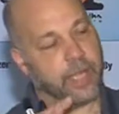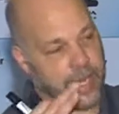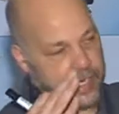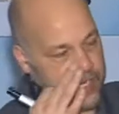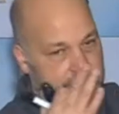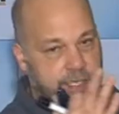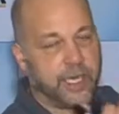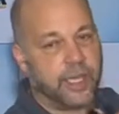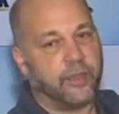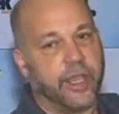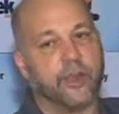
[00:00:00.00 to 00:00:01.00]
at least
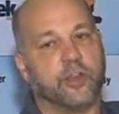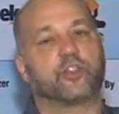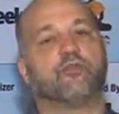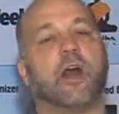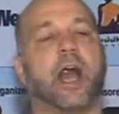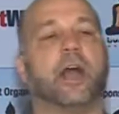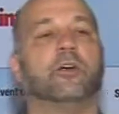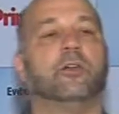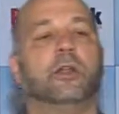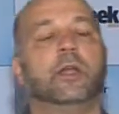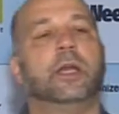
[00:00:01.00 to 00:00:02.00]
in their
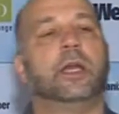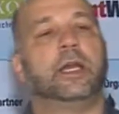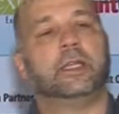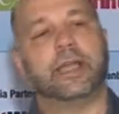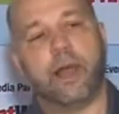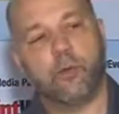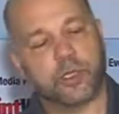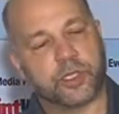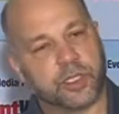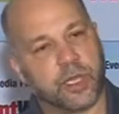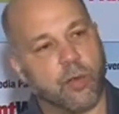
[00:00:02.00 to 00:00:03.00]
trial, that
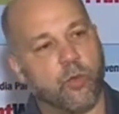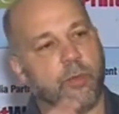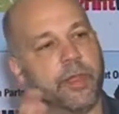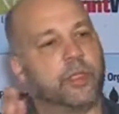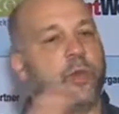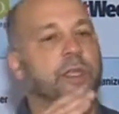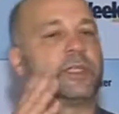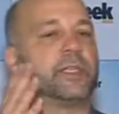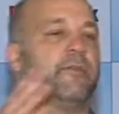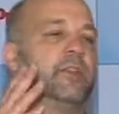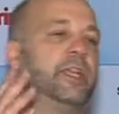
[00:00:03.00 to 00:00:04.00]
was somewhere between
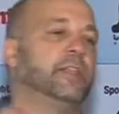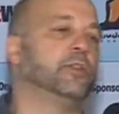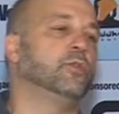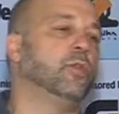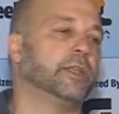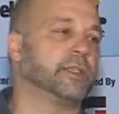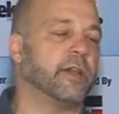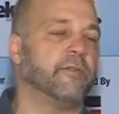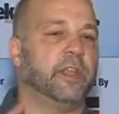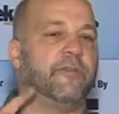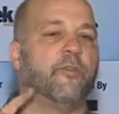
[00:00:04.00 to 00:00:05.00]
72 and
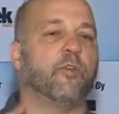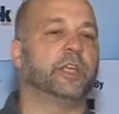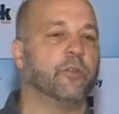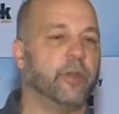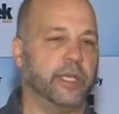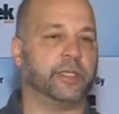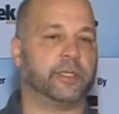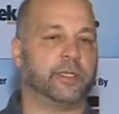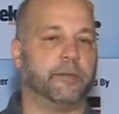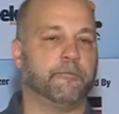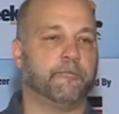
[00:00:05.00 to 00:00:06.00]
74
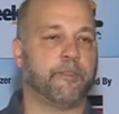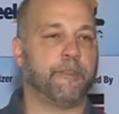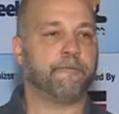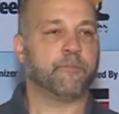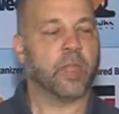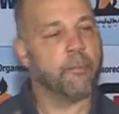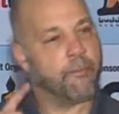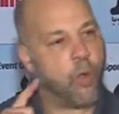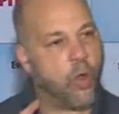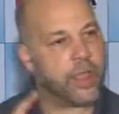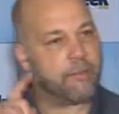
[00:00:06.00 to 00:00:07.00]
degrees.
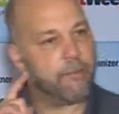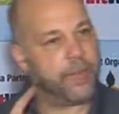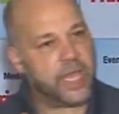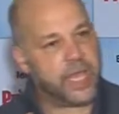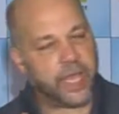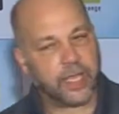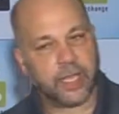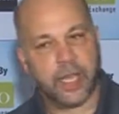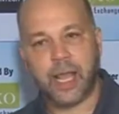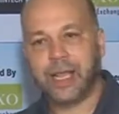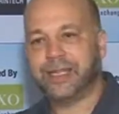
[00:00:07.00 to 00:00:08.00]
Point
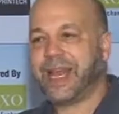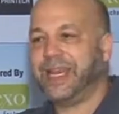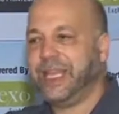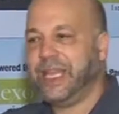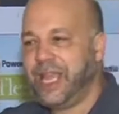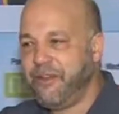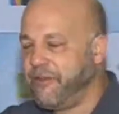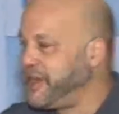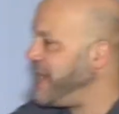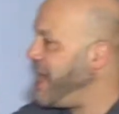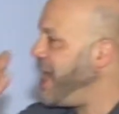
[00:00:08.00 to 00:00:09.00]
being that
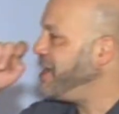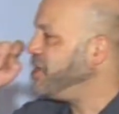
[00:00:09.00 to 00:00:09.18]
even